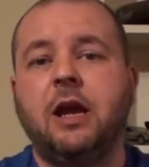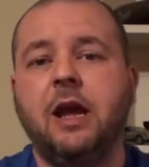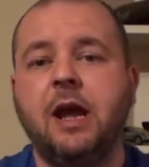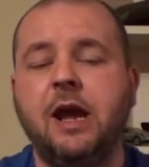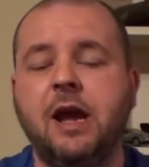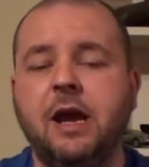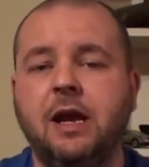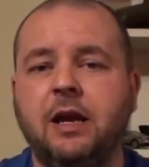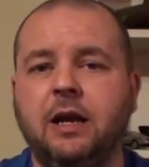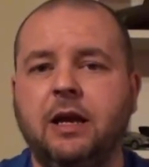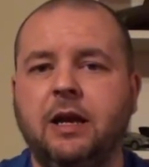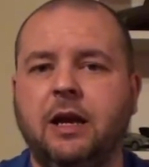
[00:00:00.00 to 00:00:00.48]

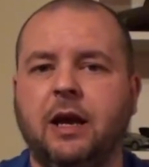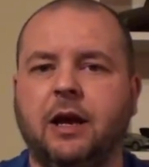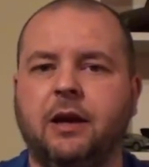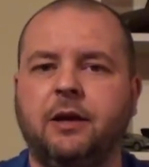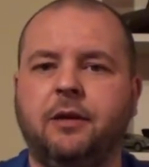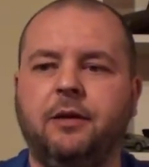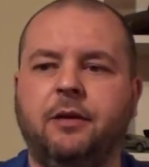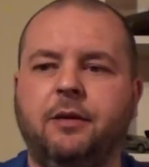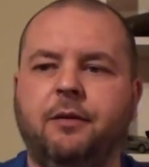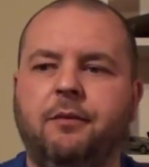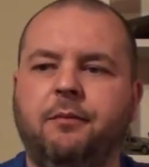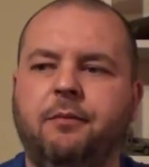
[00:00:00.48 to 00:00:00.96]

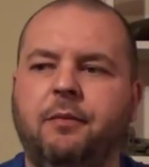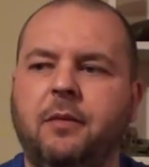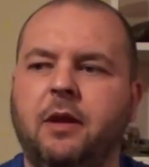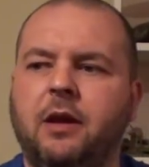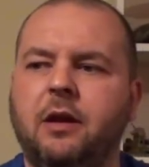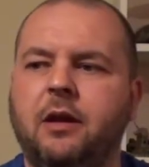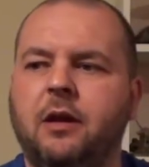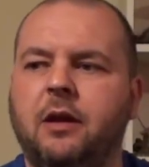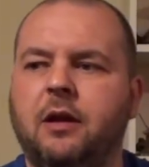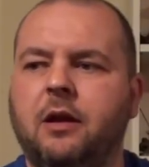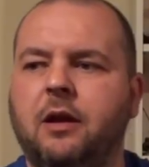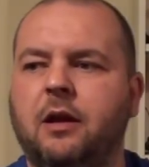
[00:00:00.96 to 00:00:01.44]
alien.
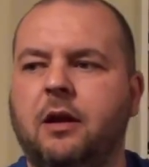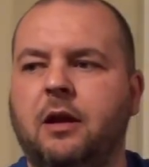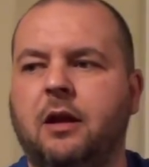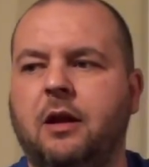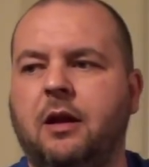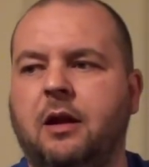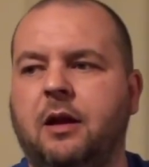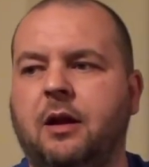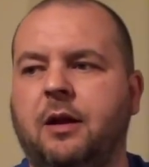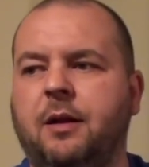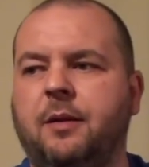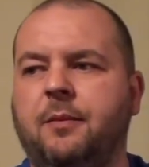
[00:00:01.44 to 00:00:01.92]

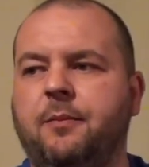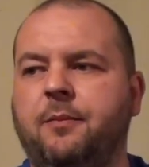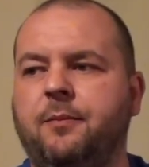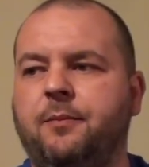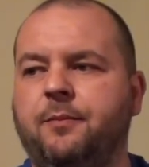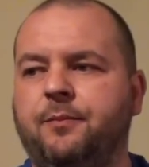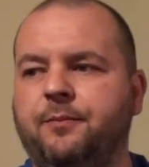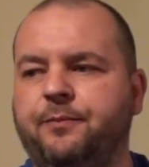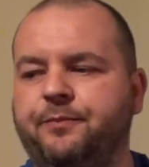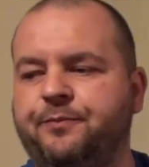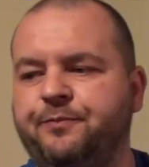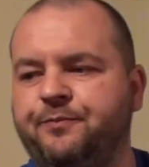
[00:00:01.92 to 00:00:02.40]

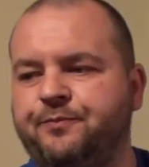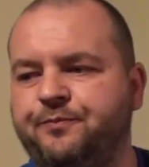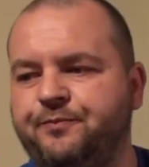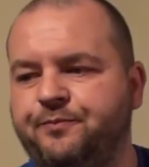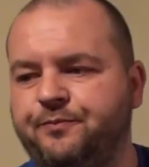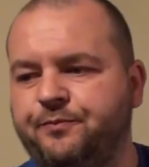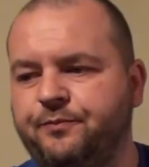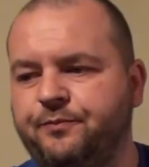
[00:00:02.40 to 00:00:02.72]
But